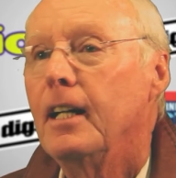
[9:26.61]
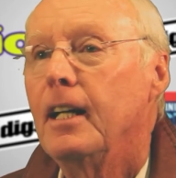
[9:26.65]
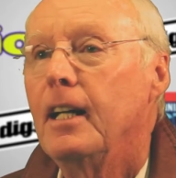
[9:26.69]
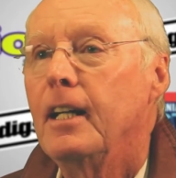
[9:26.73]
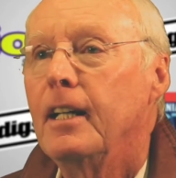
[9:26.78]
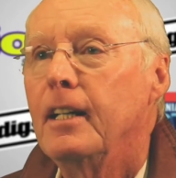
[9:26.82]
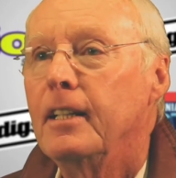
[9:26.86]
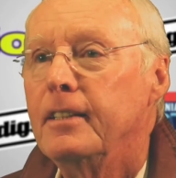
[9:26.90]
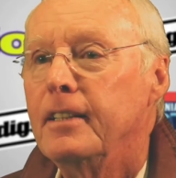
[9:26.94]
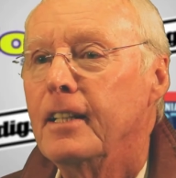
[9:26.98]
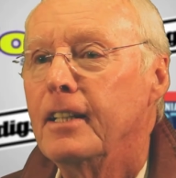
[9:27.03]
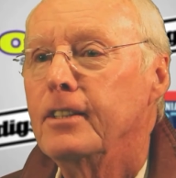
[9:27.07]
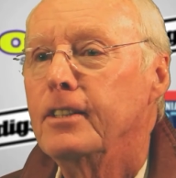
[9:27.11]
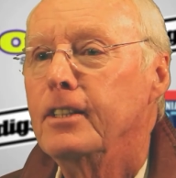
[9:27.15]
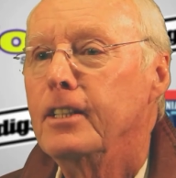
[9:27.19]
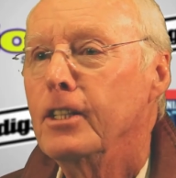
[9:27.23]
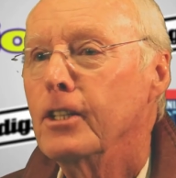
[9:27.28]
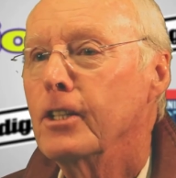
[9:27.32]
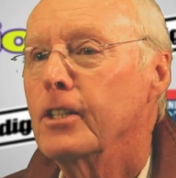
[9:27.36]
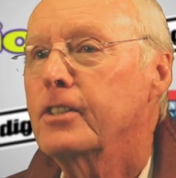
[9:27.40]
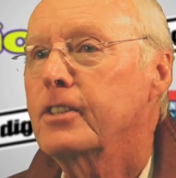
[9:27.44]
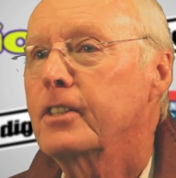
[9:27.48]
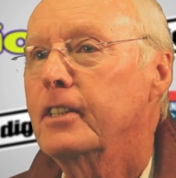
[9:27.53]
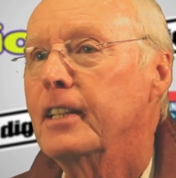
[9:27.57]
and then
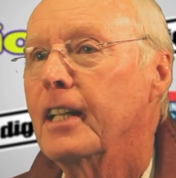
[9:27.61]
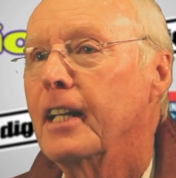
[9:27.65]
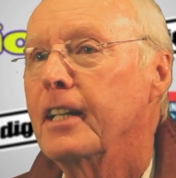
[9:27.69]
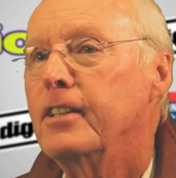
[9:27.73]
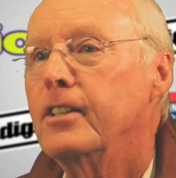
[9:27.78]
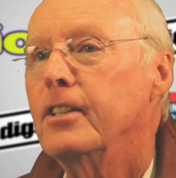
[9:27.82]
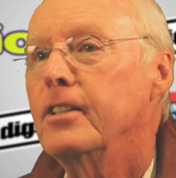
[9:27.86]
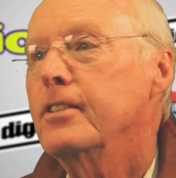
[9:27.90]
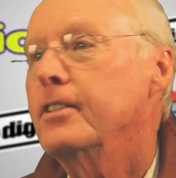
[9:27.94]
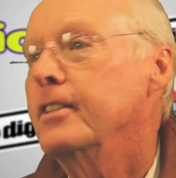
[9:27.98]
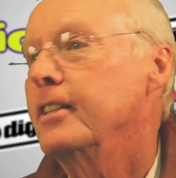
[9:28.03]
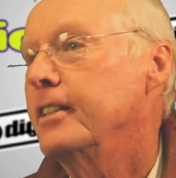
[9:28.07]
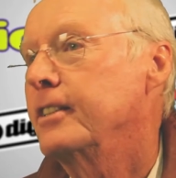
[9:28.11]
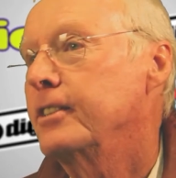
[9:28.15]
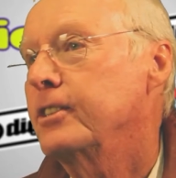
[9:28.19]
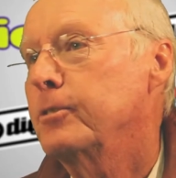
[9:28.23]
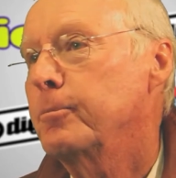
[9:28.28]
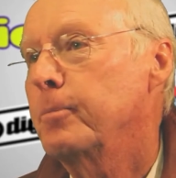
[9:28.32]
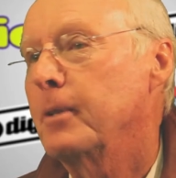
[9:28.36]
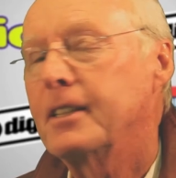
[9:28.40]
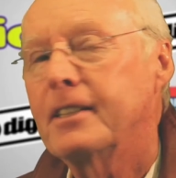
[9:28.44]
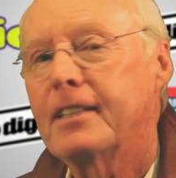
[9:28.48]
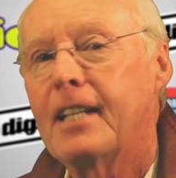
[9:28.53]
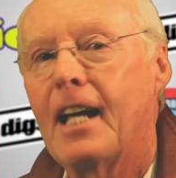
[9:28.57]
years later, the
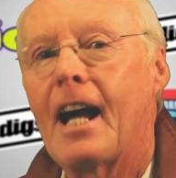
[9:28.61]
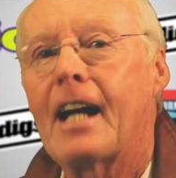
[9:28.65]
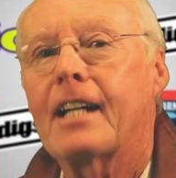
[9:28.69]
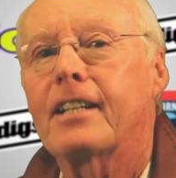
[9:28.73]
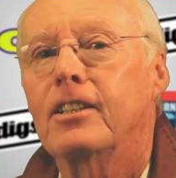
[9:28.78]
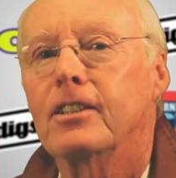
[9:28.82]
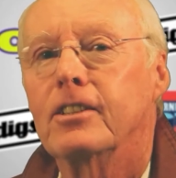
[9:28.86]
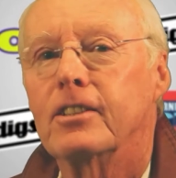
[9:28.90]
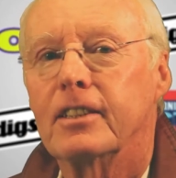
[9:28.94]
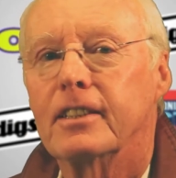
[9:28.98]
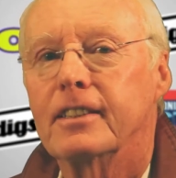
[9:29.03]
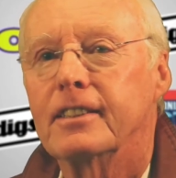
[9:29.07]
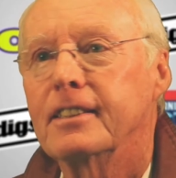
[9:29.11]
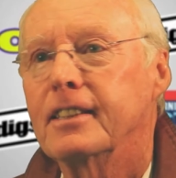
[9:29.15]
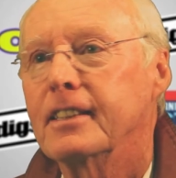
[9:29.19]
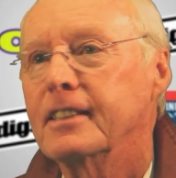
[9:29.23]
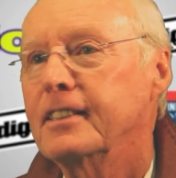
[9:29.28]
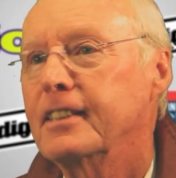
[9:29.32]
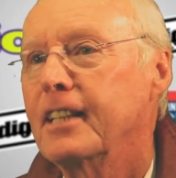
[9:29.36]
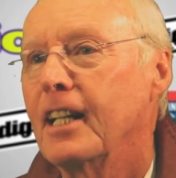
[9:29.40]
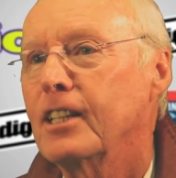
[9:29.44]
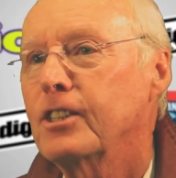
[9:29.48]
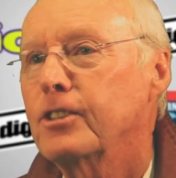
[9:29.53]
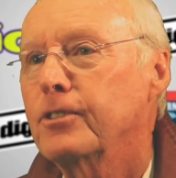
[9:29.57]
spectacularly
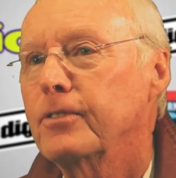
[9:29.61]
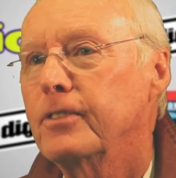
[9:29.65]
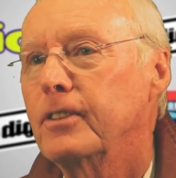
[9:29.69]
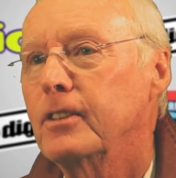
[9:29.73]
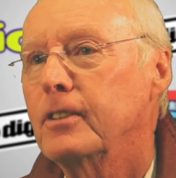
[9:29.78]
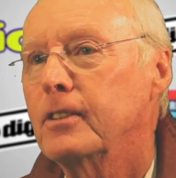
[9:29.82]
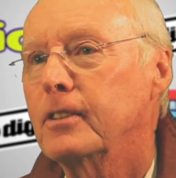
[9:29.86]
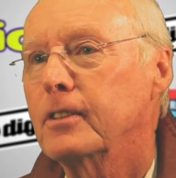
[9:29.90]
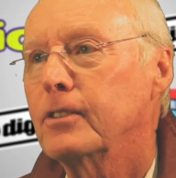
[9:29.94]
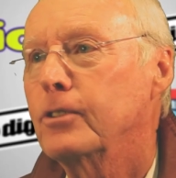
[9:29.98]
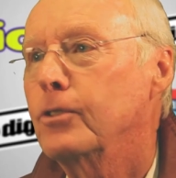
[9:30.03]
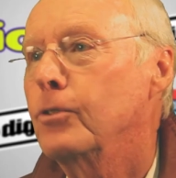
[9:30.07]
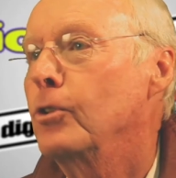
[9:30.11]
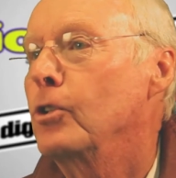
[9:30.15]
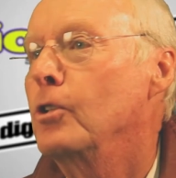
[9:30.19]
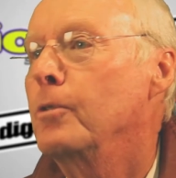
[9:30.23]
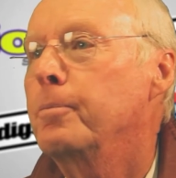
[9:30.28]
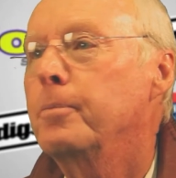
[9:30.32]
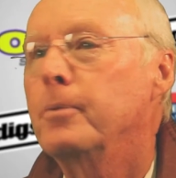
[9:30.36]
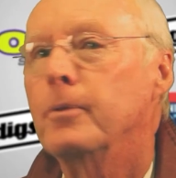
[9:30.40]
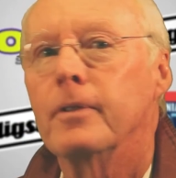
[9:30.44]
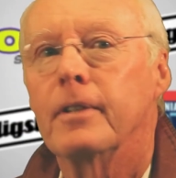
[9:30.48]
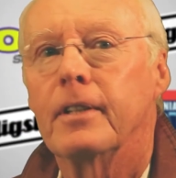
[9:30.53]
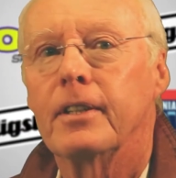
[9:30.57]
successful group
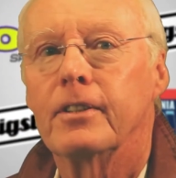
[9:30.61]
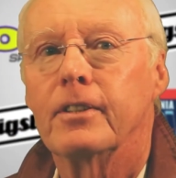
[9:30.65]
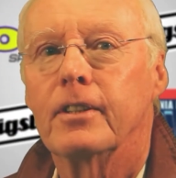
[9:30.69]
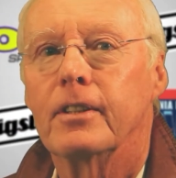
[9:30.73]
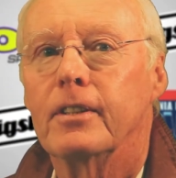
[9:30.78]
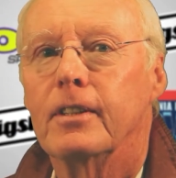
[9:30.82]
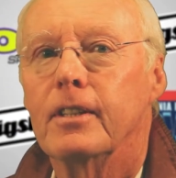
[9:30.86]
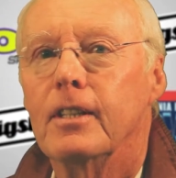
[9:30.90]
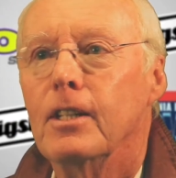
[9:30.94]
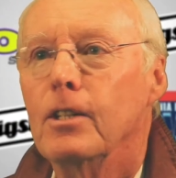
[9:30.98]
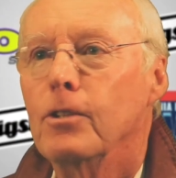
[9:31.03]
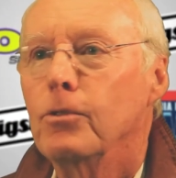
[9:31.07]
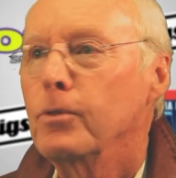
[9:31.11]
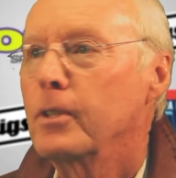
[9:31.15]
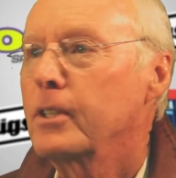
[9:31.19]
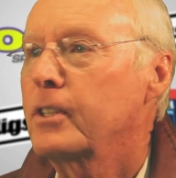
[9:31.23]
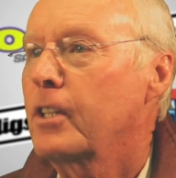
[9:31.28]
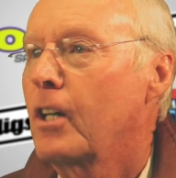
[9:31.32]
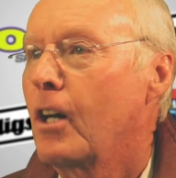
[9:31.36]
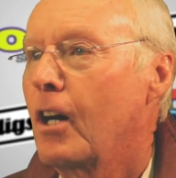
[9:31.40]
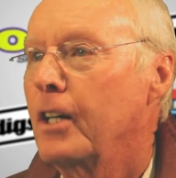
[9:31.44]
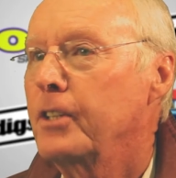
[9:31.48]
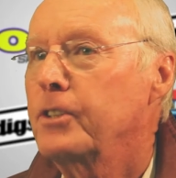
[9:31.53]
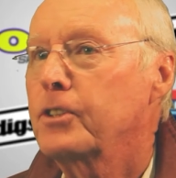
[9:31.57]
under with
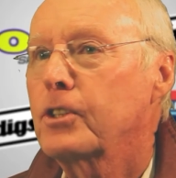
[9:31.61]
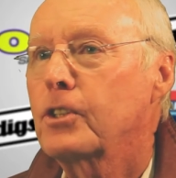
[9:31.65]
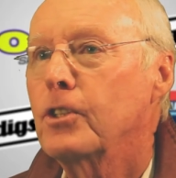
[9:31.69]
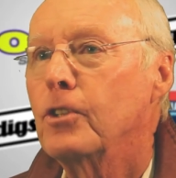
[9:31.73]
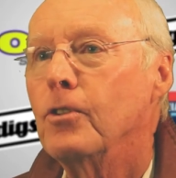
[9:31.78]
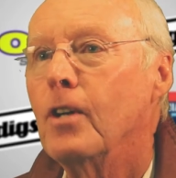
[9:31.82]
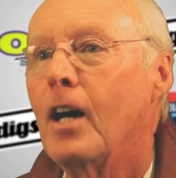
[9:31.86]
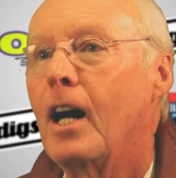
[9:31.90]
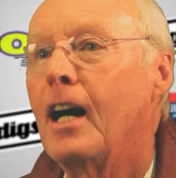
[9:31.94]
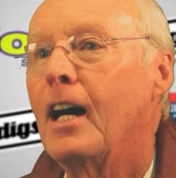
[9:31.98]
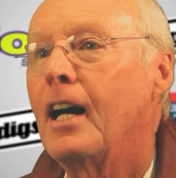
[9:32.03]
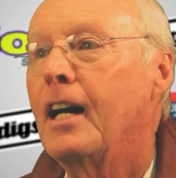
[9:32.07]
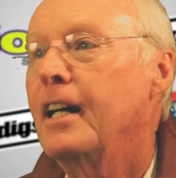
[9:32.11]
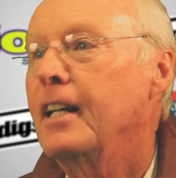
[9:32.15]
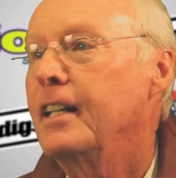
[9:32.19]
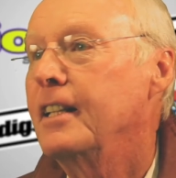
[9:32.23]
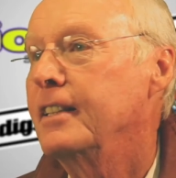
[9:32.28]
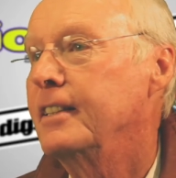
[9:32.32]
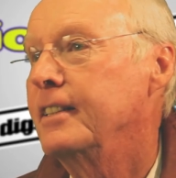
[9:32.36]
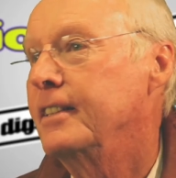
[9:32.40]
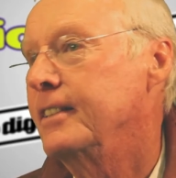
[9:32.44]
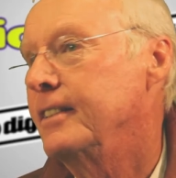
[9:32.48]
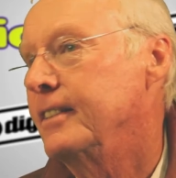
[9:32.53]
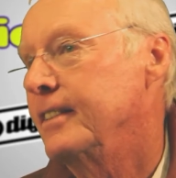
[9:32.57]
Karch Kiraly
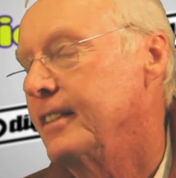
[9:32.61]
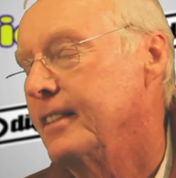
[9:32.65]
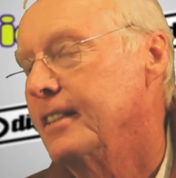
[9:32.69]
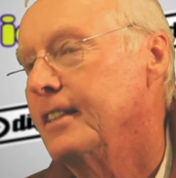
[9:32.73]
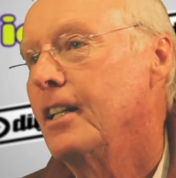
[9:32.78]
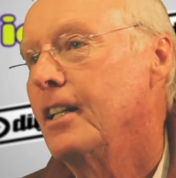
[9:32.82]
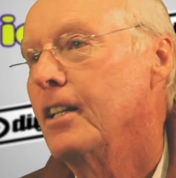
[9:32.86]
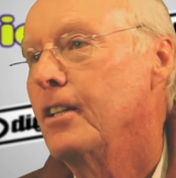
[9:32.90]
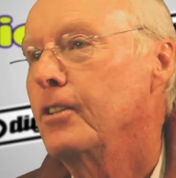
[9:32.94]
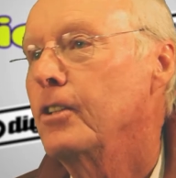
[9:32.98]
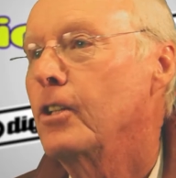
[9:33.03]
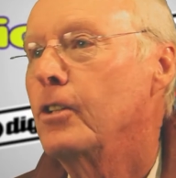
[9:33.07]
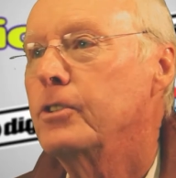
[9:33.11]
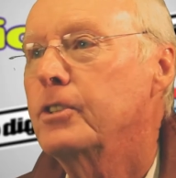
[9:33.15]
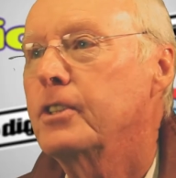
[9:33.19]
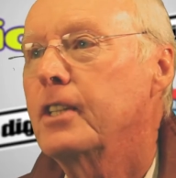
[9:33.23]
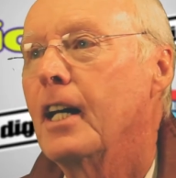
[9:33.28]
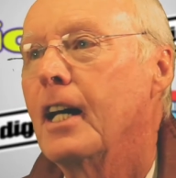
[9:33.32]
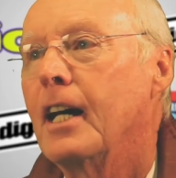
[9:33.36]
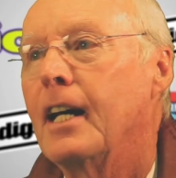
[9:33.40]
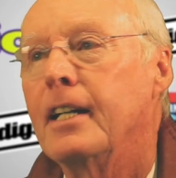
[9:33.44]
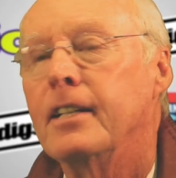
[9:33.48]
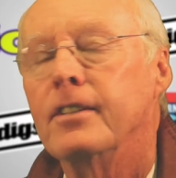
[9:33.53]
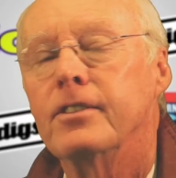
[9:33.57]
and those
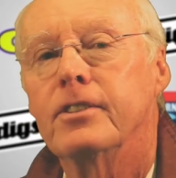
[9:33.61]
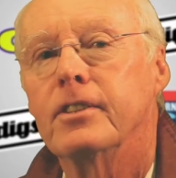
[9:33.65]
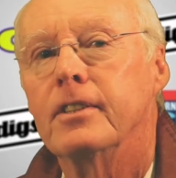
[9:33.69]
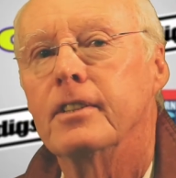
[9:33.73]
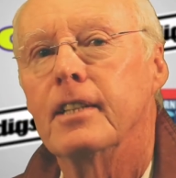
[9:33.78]
guys.